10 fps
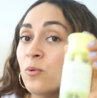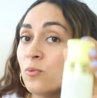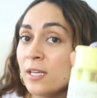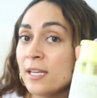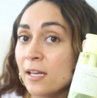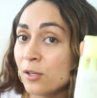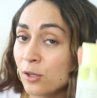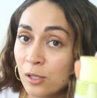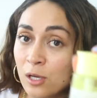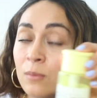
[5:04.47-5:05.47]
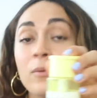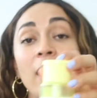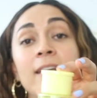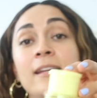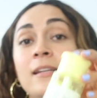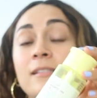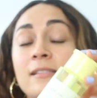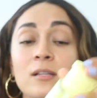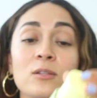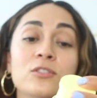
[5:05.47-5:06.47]
the Weekend Glow Brightening
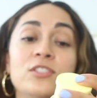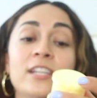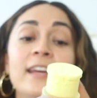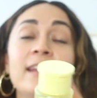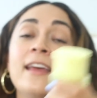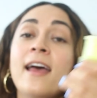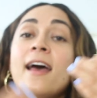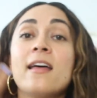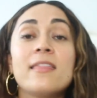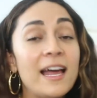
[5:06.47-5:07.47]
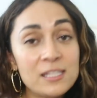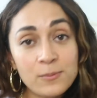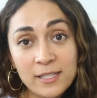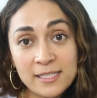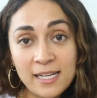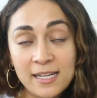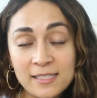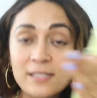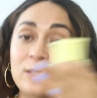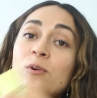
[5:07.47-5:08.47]
Solution. That's what it
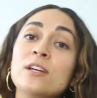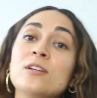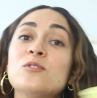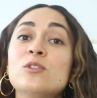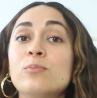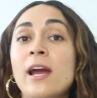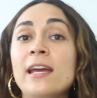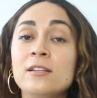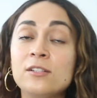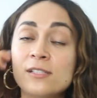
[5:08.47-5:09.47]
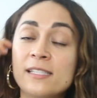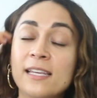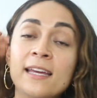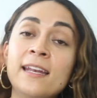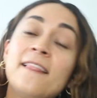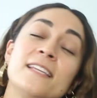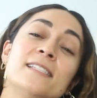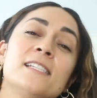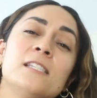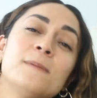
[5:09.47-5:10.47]
does. It's going to brighten your skin. And this
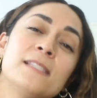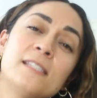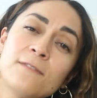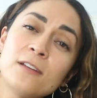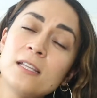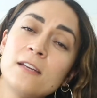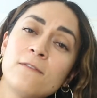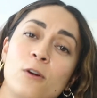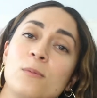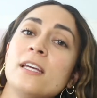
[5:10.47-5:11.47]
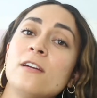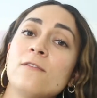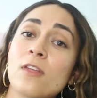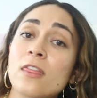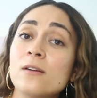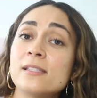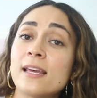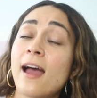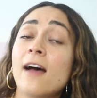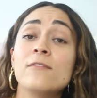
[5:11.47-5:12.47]
is specifically formulated for those
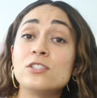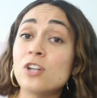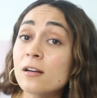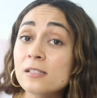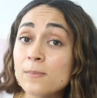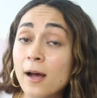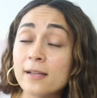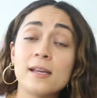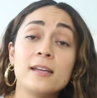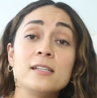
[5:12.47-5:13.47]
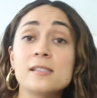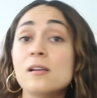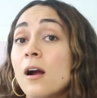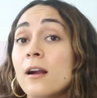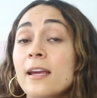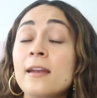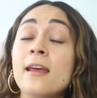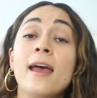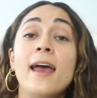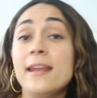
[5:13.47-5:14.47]
that have dark spots, any scarring,
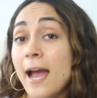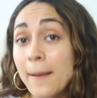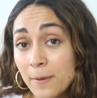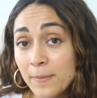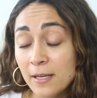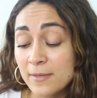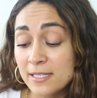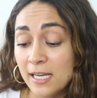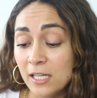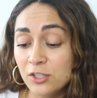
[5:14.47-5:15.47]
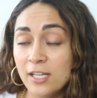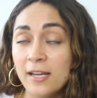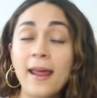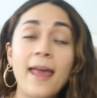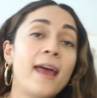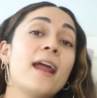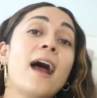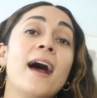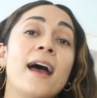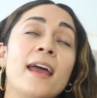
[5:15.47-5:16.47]
any hyperpigmentation. And
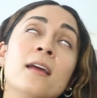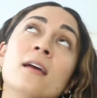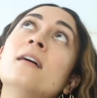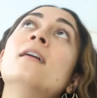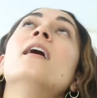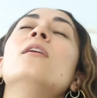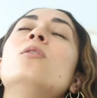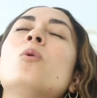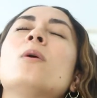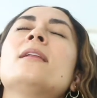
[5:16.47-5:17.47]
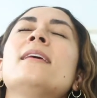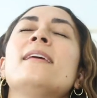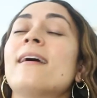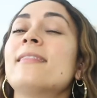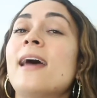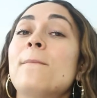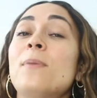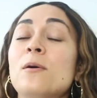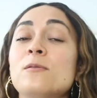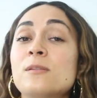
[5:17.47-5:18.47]
I annoyingly get that
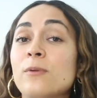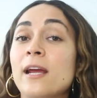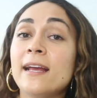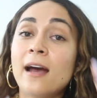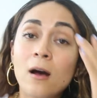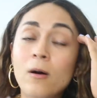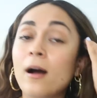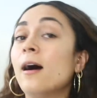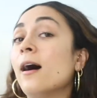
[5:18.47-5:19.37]
post breakout